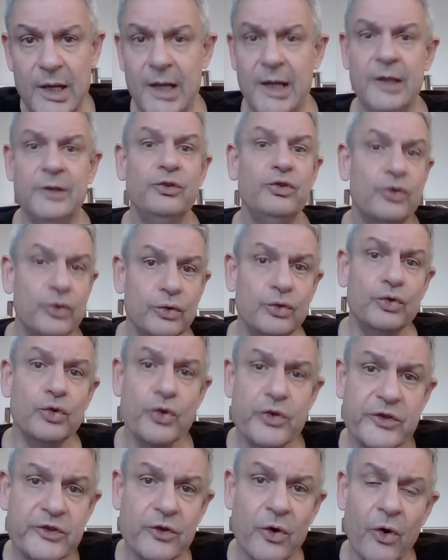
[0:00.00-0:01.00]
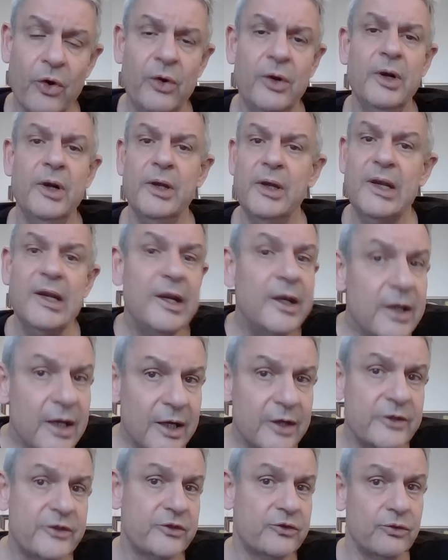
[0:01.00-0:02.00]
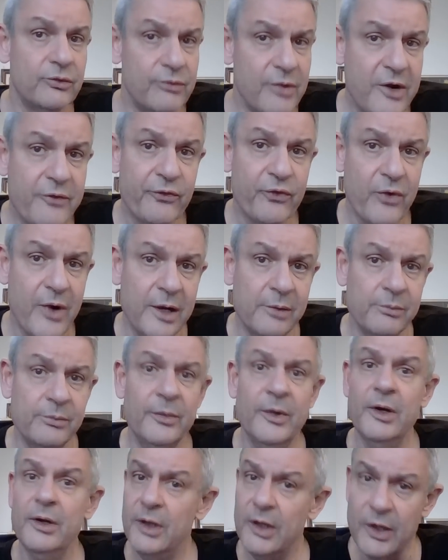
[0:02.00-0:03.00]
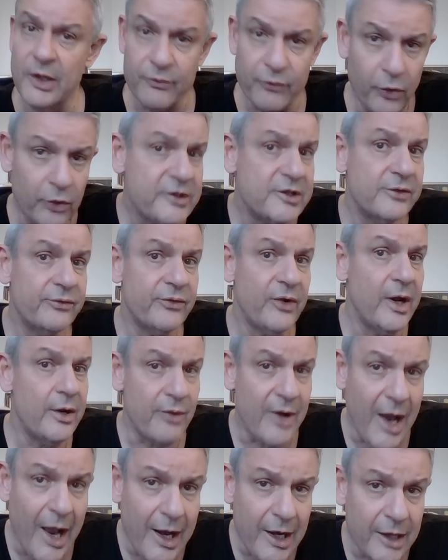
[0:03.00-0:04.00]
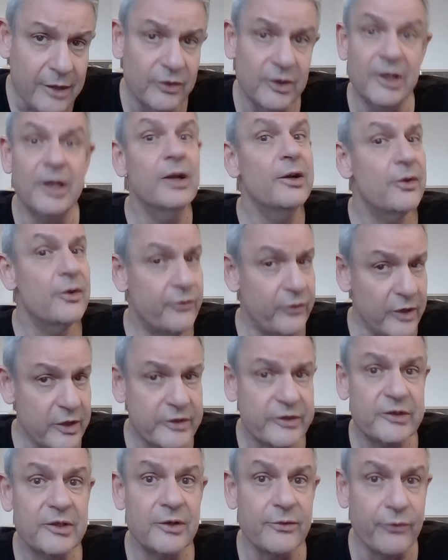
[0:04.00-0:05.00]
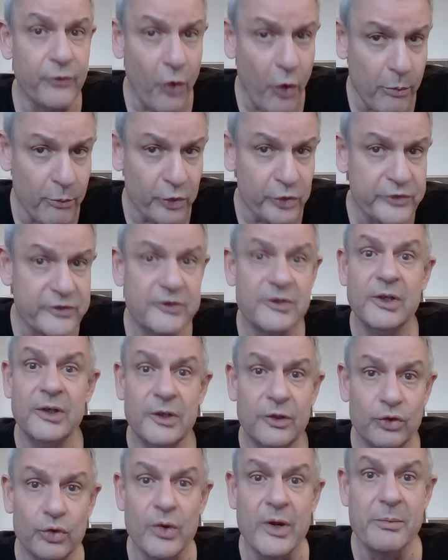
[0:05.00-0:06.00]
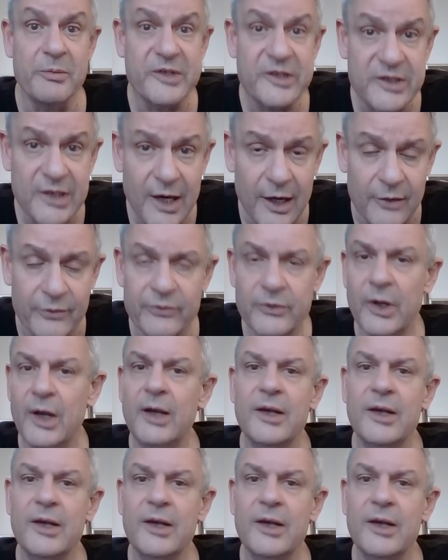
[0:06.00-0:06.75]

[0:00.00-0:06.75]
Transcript: And to do so, he needs to reframe and falsify reality first and foremost to himself.